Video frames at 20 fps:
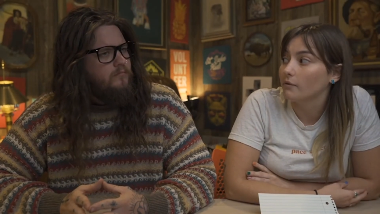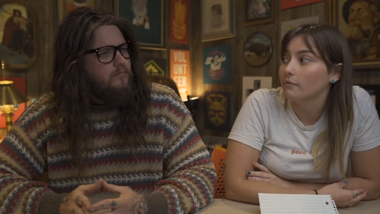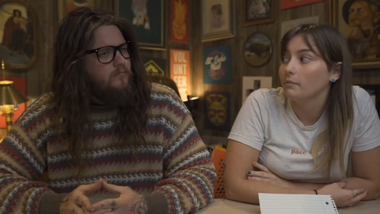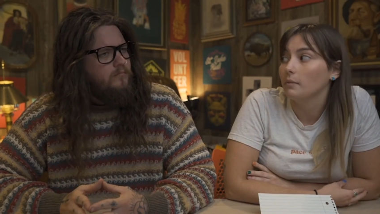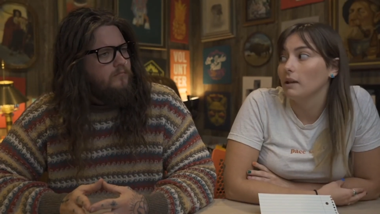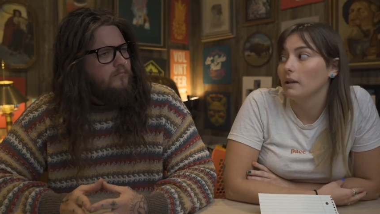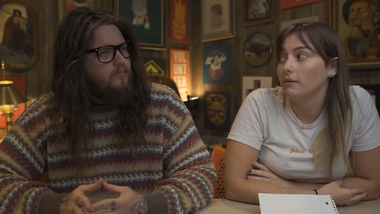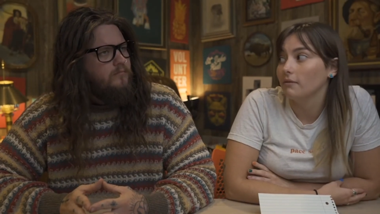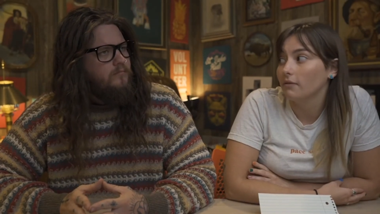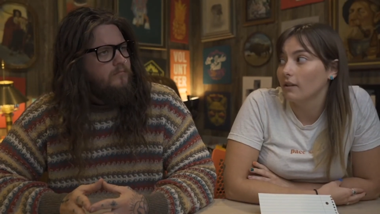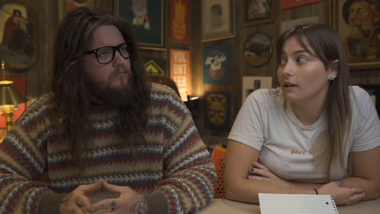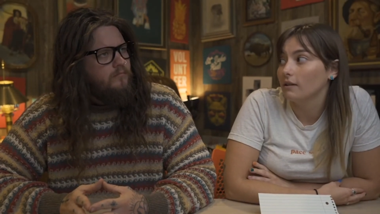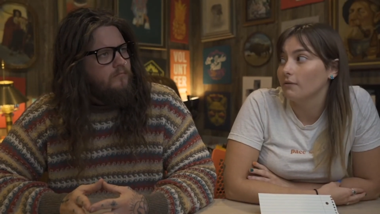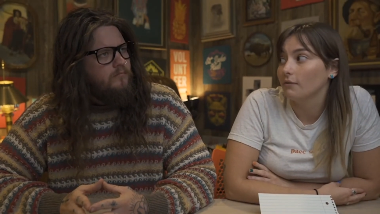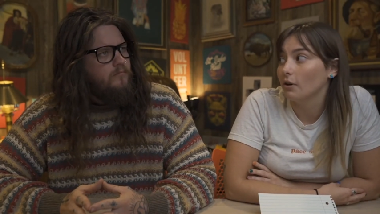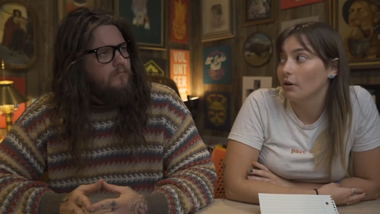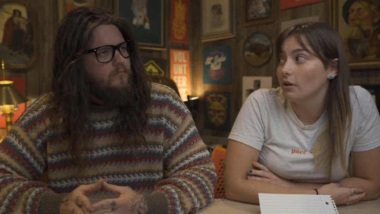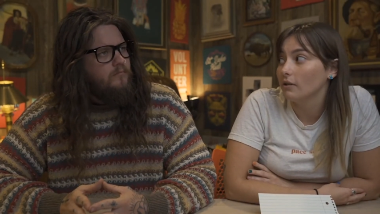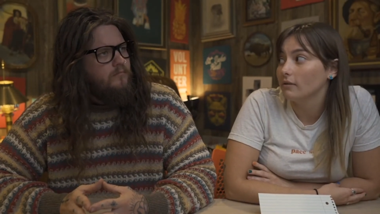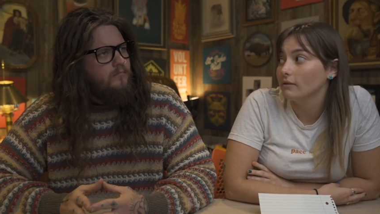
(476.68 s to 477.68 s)
Speaker 1: of being
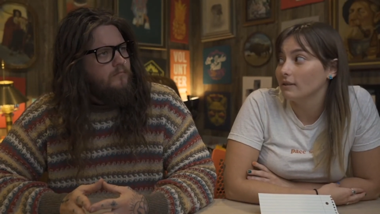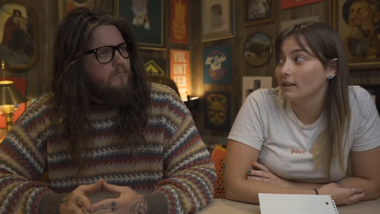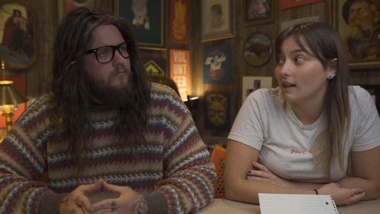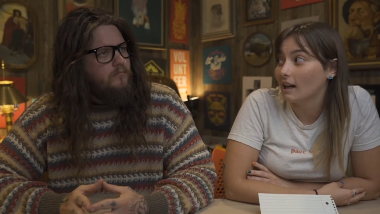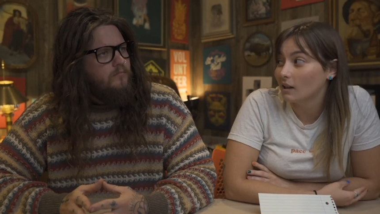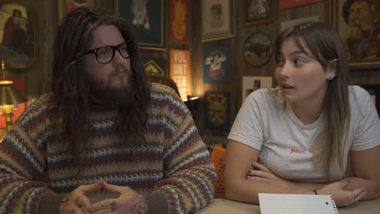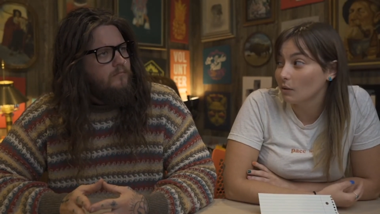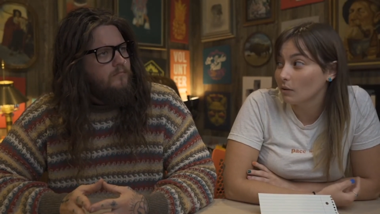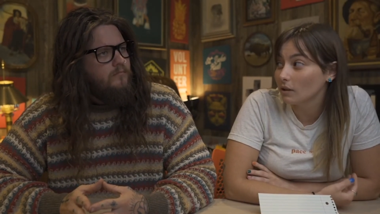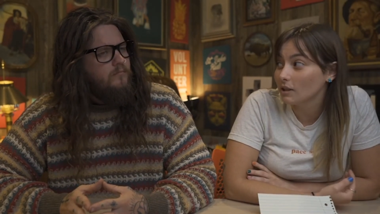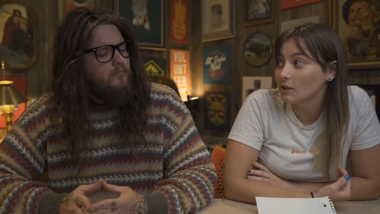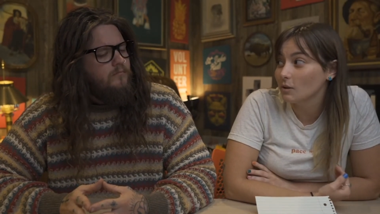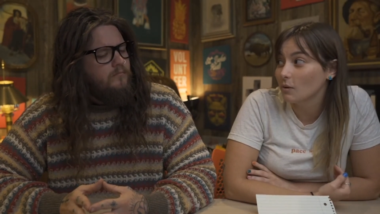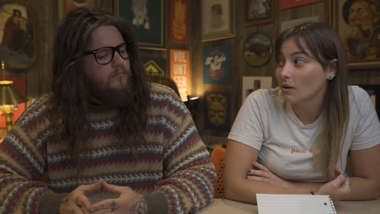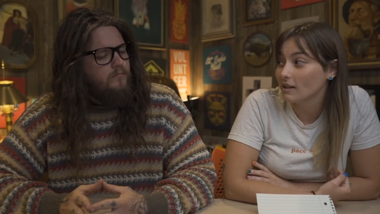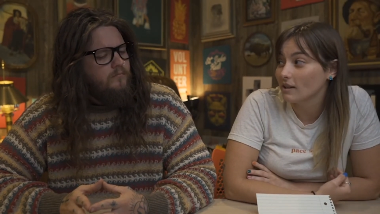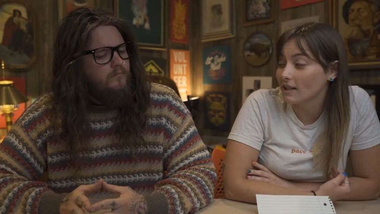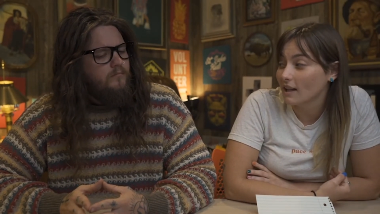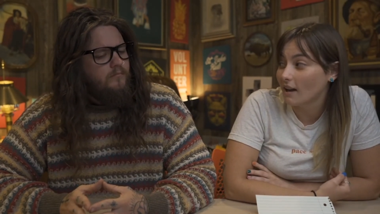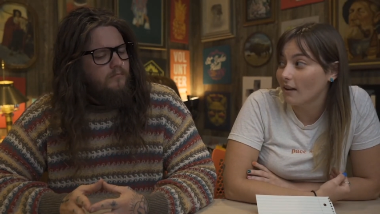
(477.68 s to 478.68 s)
faithful, not only to
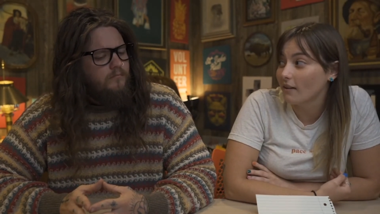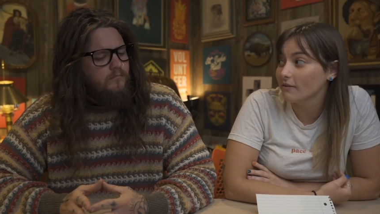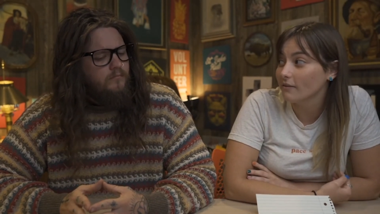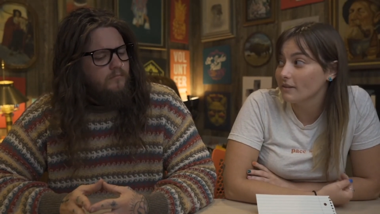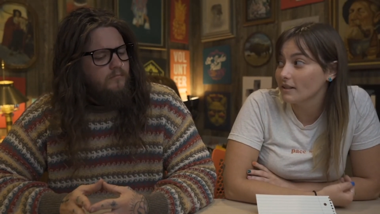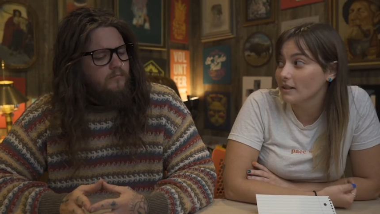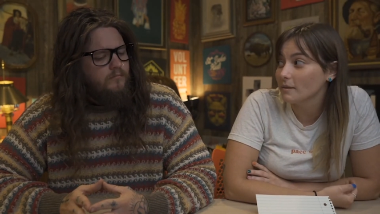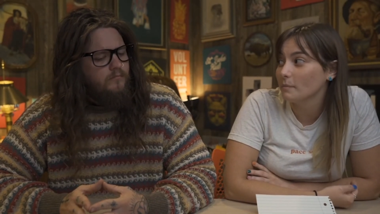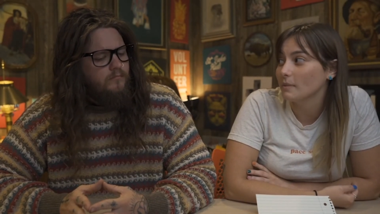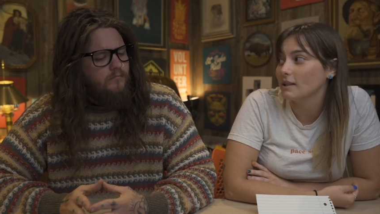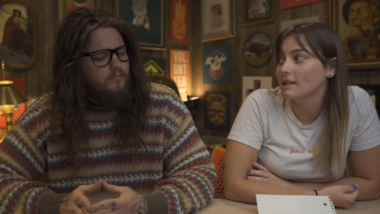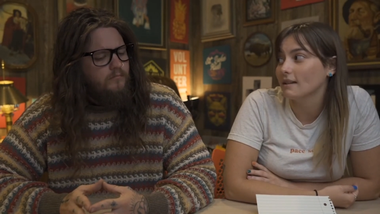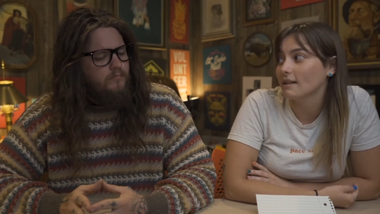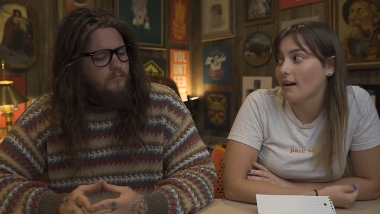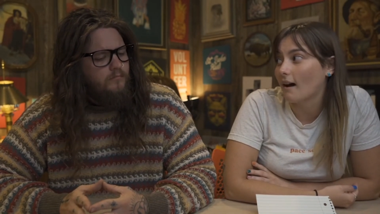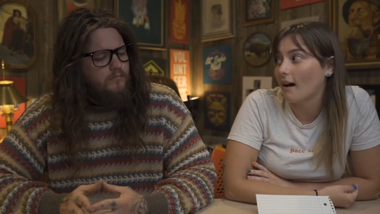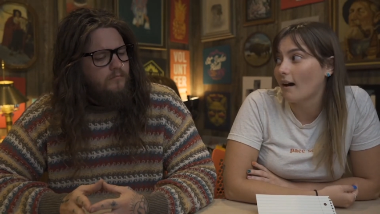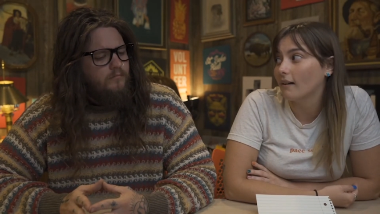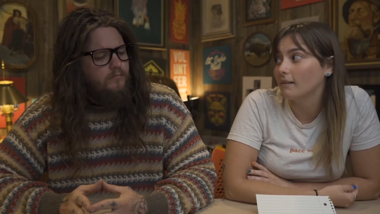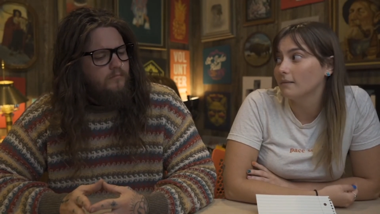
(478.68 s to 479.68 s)
ourselves, but to
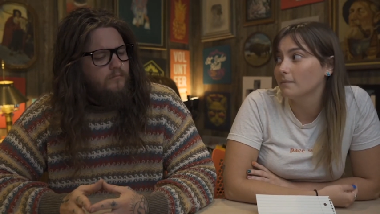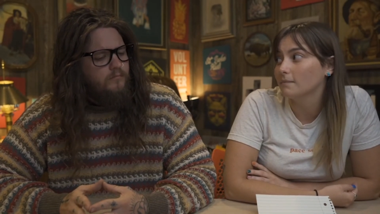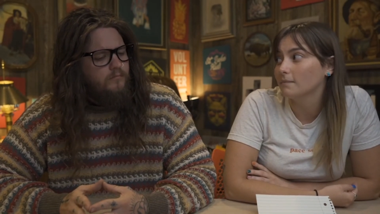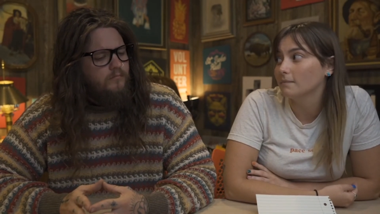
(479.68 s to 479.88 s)
God.